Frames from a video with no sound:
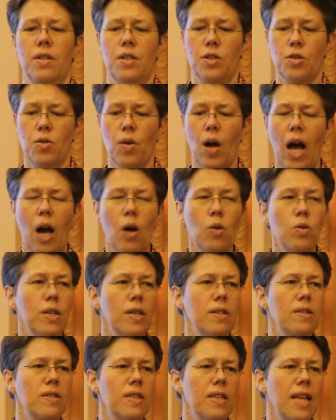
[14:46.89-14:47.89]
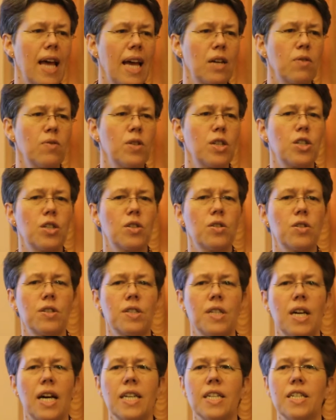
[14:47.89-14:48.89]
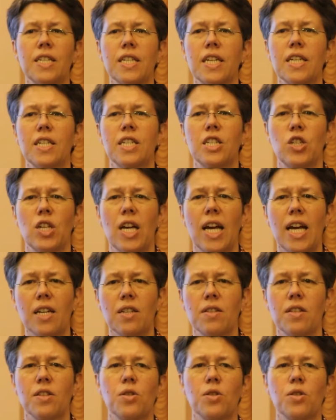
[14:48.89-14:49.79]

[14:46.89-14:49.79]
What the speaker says: So how does language and society interact?